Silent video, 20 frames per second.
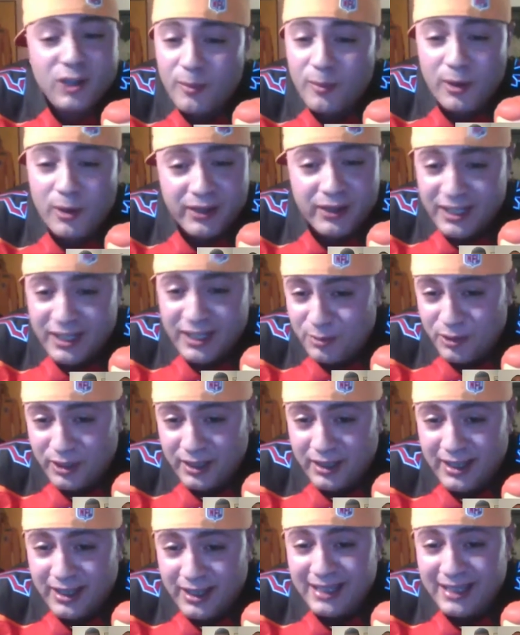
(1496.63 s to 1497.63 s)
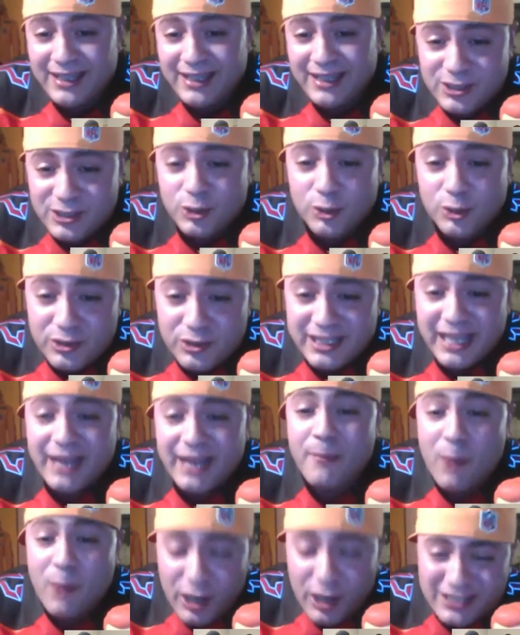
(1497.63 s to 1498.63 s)
We don't want to talk about next spring. This
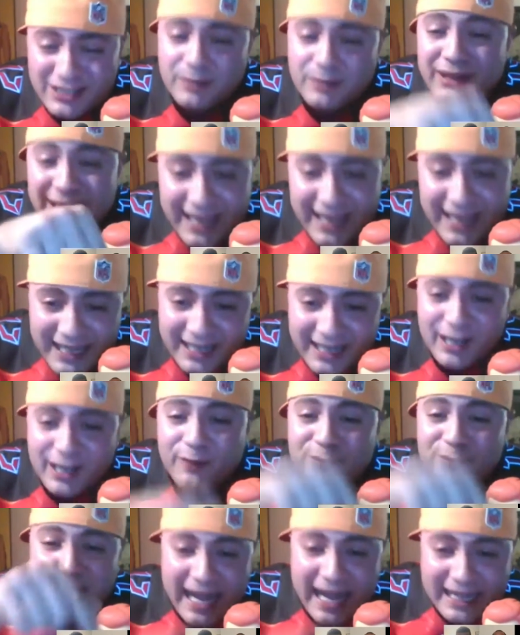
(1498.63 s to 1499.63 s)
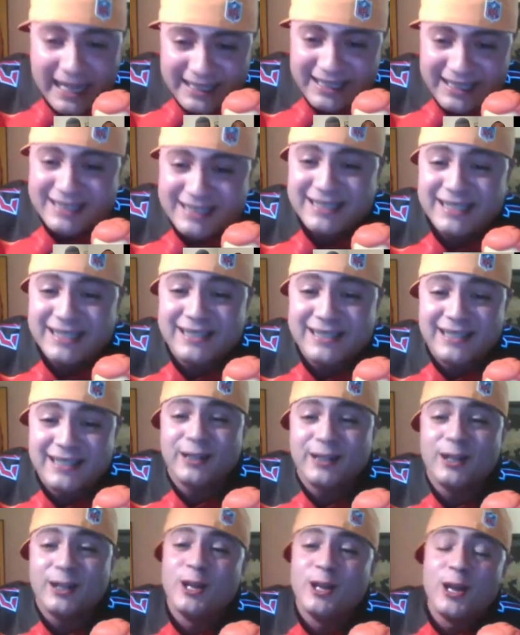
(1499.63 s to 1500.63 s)
Tuesday marks the beginning of the holiday
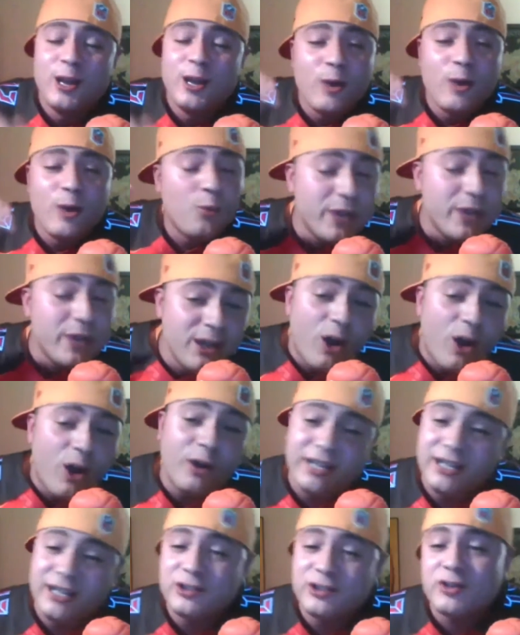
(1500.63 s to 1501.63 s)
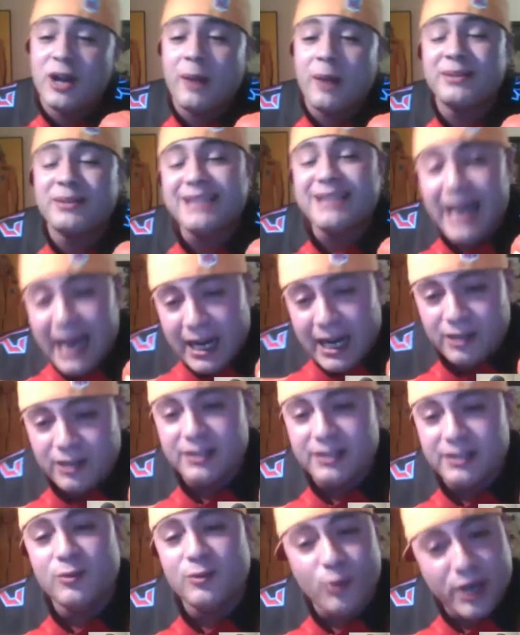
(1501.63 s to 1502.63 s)
season we all here drop
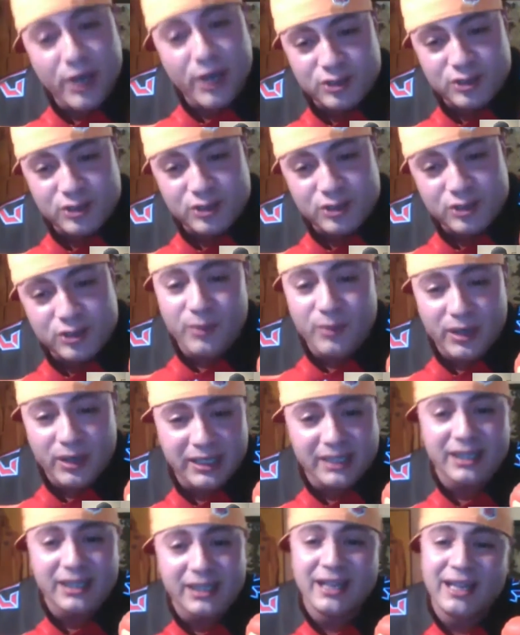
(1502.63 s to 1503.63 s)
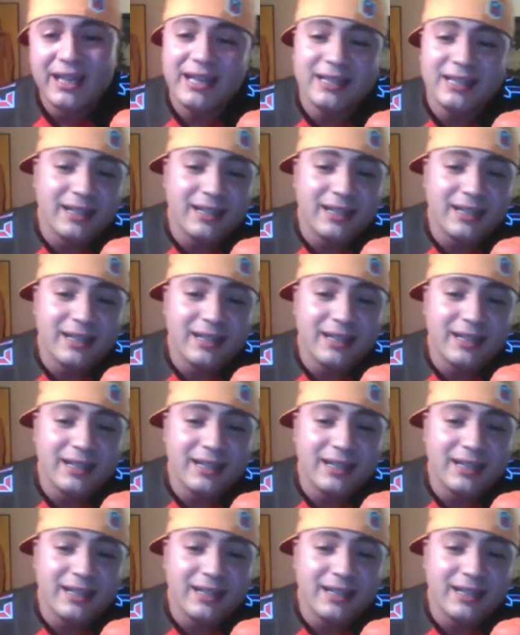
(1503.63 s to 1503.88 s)
entirely way too much money